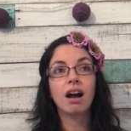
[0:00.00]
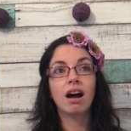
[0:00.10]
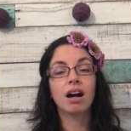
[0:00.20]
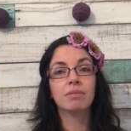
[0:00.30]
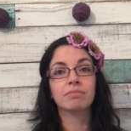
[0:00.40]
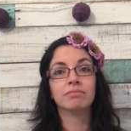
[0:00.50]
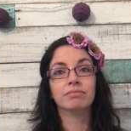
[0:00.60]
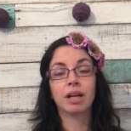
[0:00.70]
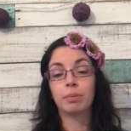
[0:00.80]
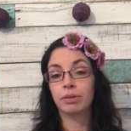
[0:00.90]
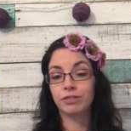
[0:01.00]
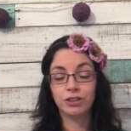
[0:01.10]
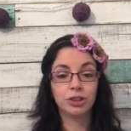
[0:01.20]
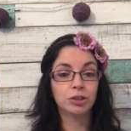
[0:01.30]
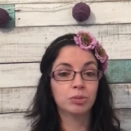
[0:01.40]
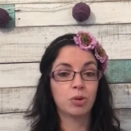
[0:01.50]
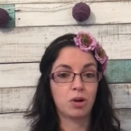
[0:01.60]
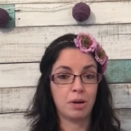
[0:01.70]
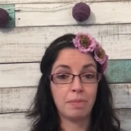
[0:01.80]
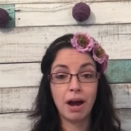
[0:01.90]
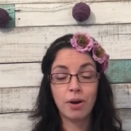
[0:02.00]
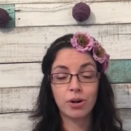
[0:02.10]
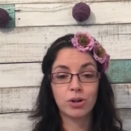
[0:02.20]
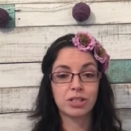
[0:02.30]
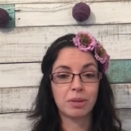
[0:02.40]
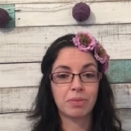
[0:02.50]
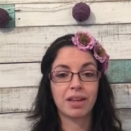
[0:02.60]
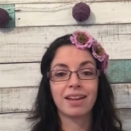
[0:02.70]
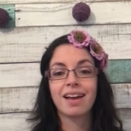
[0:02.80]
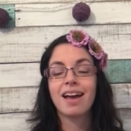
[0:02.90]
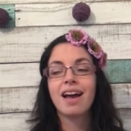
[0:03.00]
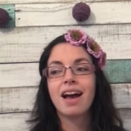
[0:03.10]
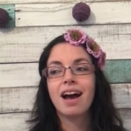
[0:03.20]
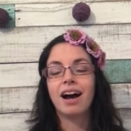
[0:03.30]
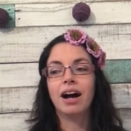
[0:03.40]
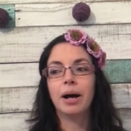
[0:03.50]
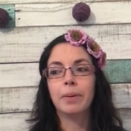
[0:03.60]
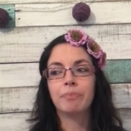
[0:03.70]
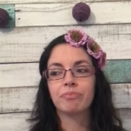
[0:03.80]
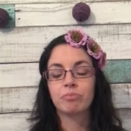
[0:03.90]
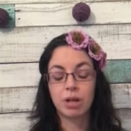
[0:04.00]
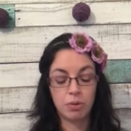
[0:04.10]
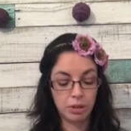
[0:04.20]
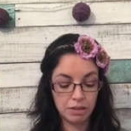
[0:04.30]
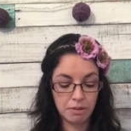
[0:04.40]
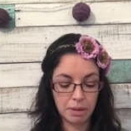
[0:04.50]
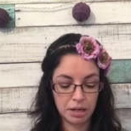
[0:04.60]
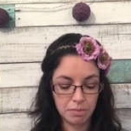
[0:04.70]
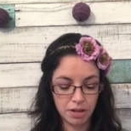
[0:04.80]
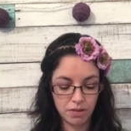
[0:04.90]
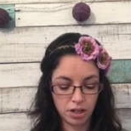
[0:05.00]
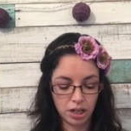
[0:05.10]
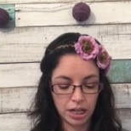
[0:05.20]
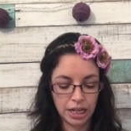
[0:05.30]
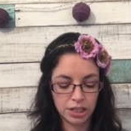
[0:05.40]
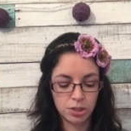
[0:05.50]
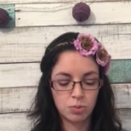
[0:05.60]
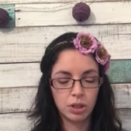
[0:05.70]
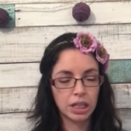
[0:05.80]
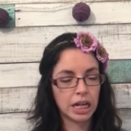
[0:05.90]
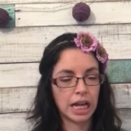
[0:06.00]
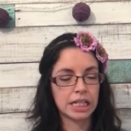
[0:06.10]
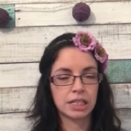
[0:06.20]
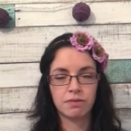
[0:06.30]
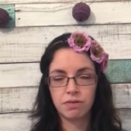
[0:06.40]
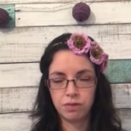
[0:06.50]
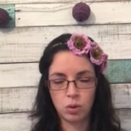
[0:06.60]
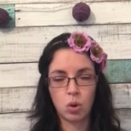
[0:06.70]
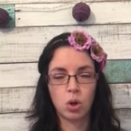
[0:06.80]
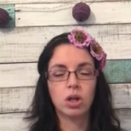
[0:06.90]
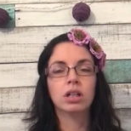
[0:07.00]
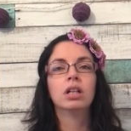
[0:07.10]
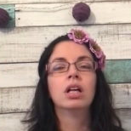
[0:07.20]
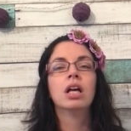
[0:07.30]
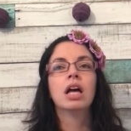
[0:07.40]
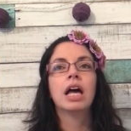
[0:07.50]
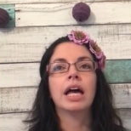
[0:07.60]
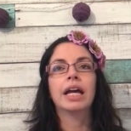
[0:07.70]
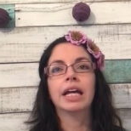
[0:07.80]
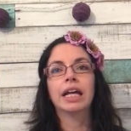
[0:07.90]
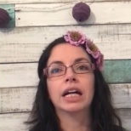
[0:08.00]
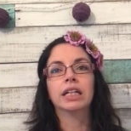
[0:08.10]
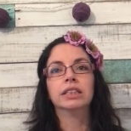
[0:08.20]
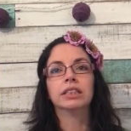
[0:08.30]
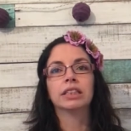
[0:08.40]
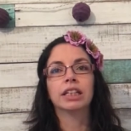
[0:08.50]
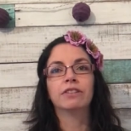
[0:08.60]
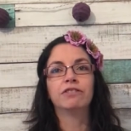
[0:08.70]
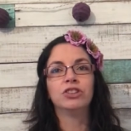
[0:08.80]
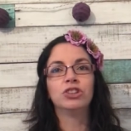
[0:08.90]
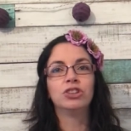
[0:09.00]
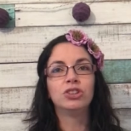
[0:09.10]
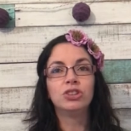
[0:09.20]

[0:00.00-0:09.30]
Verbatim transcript: a perfume or a powder or something. But it really reminded me of her, and it's really nice and floral. And if you